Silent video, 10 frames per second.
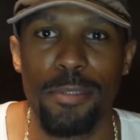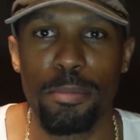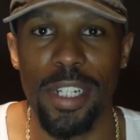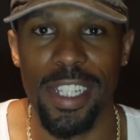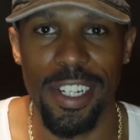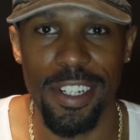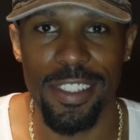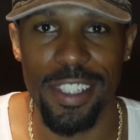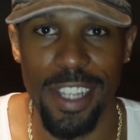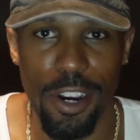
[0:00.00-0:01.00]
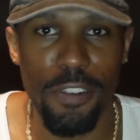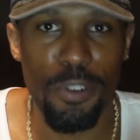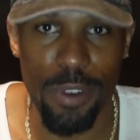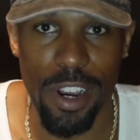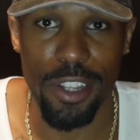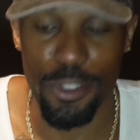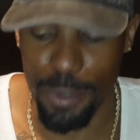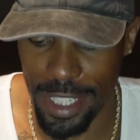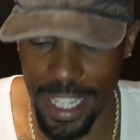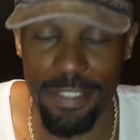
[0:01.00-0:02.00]
But overall, you
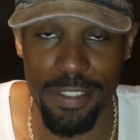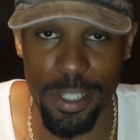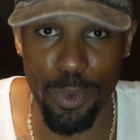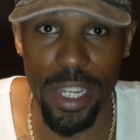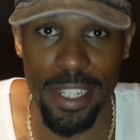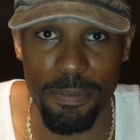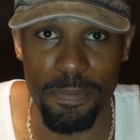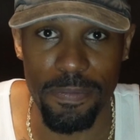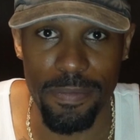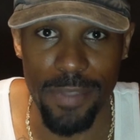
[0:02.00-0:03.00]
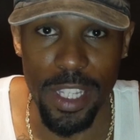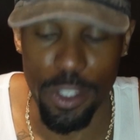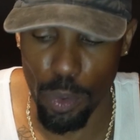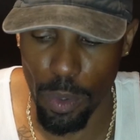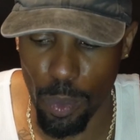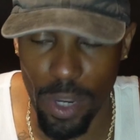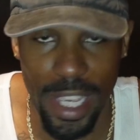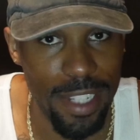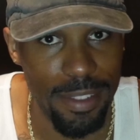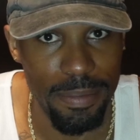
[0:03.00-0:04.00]
would definitely win. You will
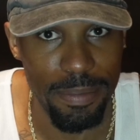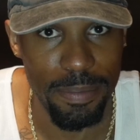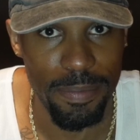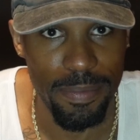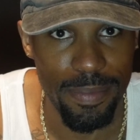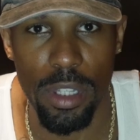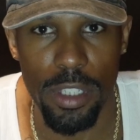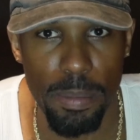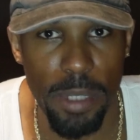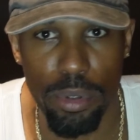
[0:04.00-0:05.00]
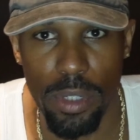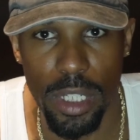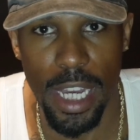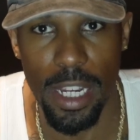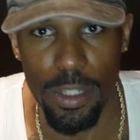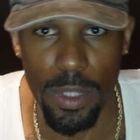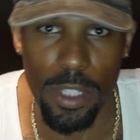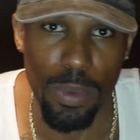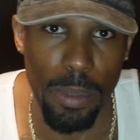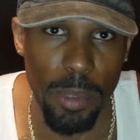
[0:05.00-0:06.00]
win. Just be brutally honest with
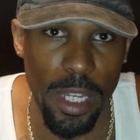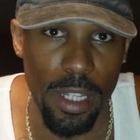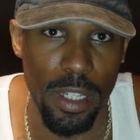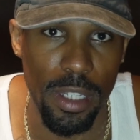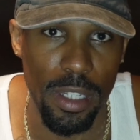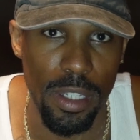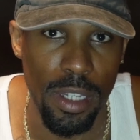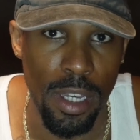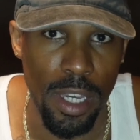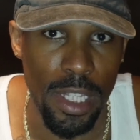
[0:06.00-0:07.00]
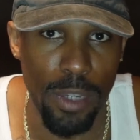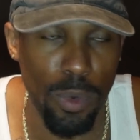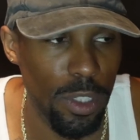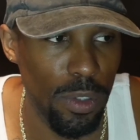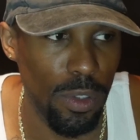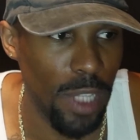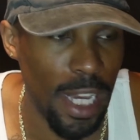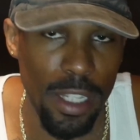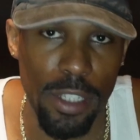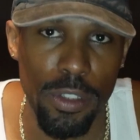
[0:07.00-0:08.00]
these women, man. And then once you do
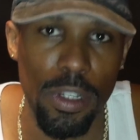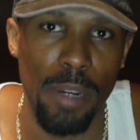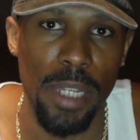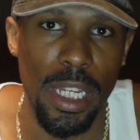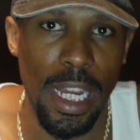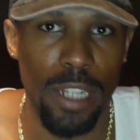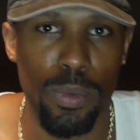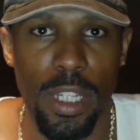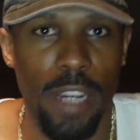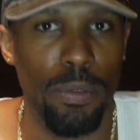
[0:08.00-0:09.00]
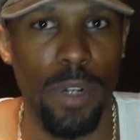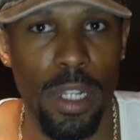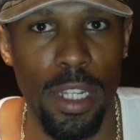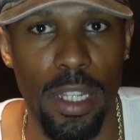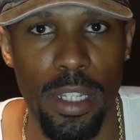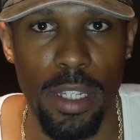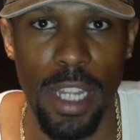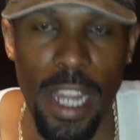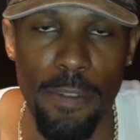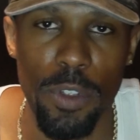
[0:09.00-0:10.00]
that, then you start being honest with everyone
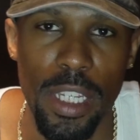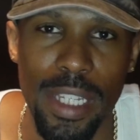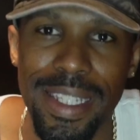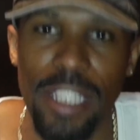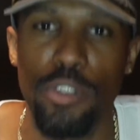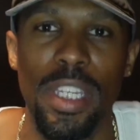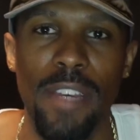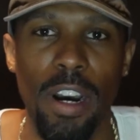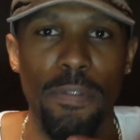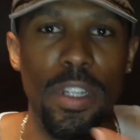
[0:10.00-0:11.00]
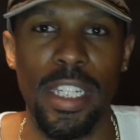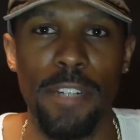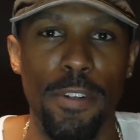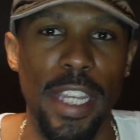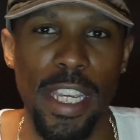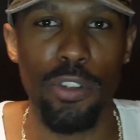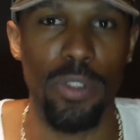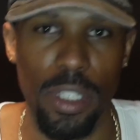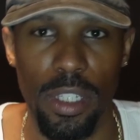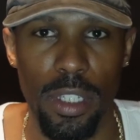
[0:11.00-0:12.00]
and everything. Then you give off a different
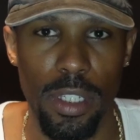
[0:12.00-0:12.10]
energy.